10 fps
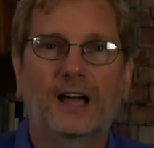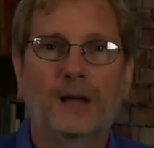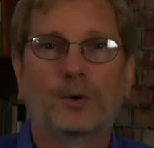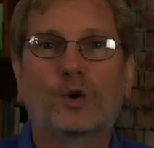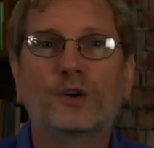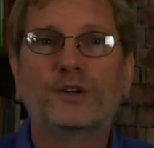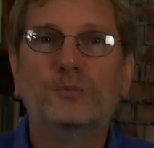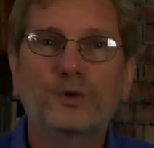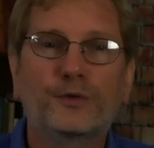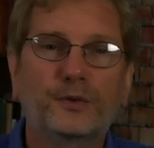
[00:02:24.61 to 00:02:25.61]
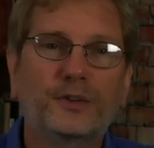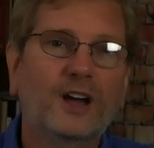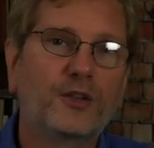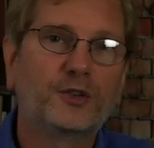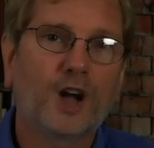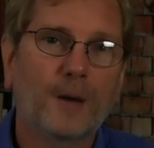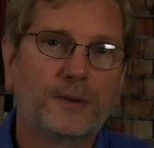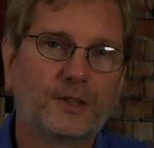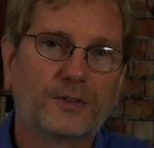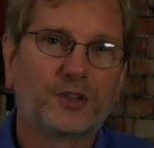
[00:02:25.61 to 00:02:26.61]
And we're going to move through the other
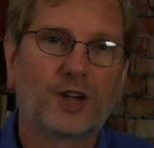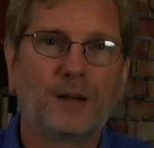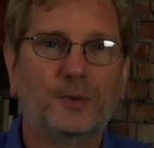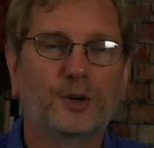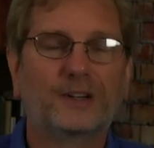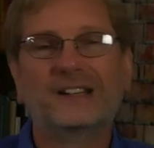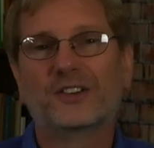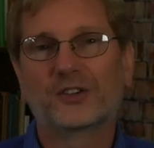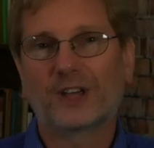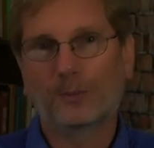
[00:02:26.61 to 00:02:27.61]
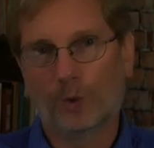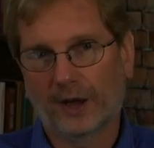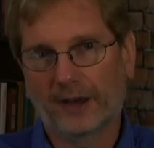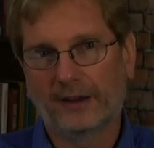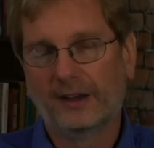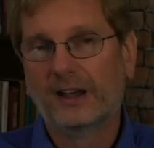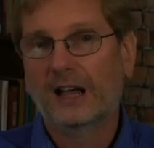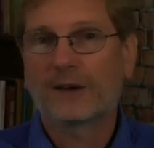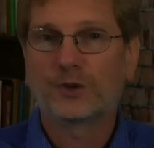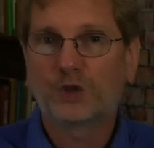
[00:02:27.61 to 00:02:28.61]
topics of this time period in the same way.
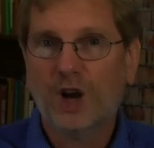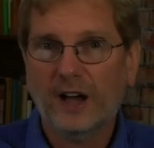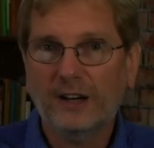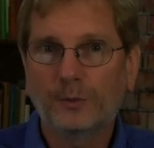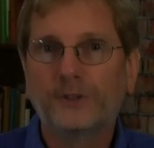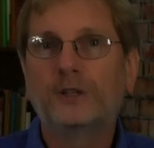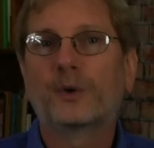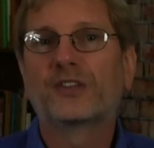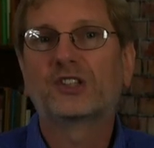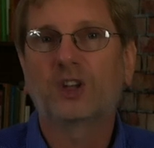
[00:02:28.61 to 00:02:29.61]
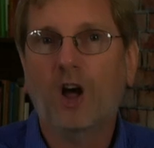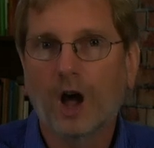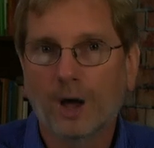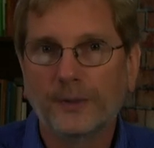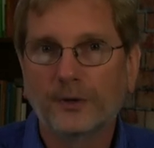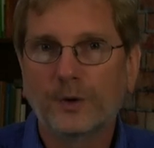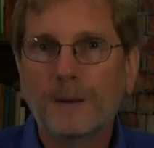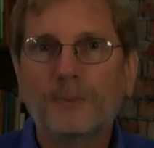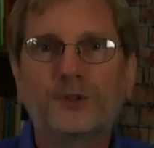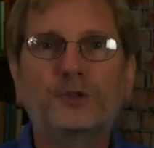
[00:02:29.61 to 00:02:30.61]
After China, we'll deal with Islam. And you
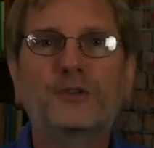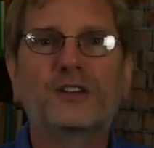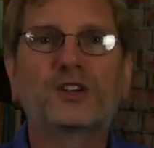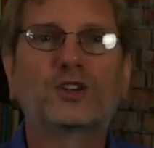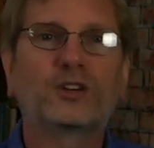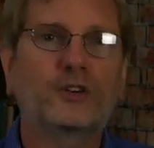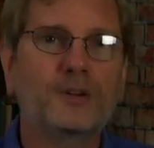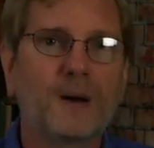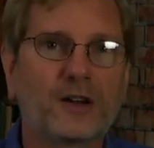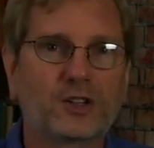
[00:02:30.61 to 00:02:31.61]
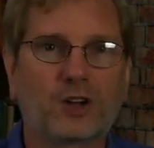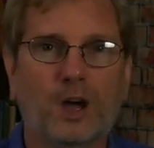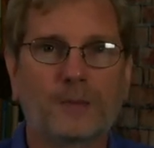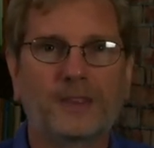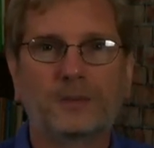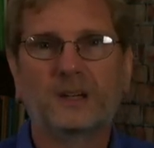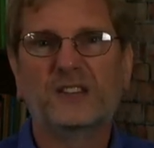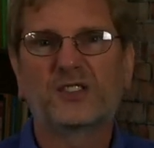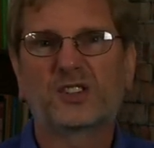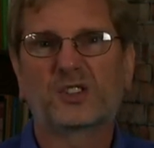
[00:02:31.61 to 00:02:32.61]
remember the two things you learned about Islam in the
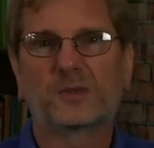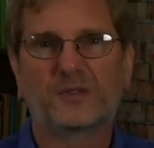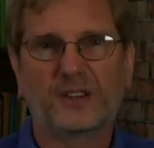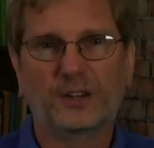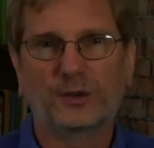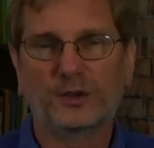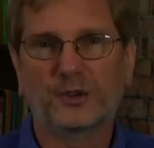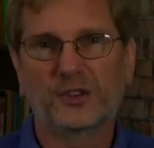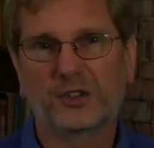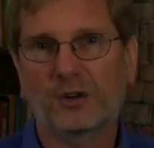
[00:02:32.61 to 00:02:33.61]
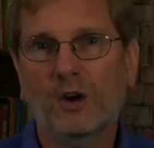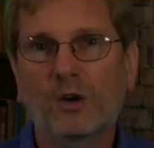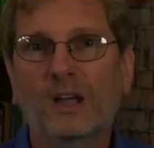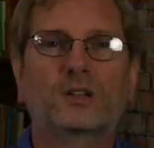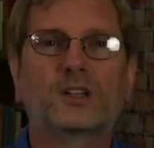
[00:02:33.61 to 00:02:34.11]
belief systems video in Unit Zero?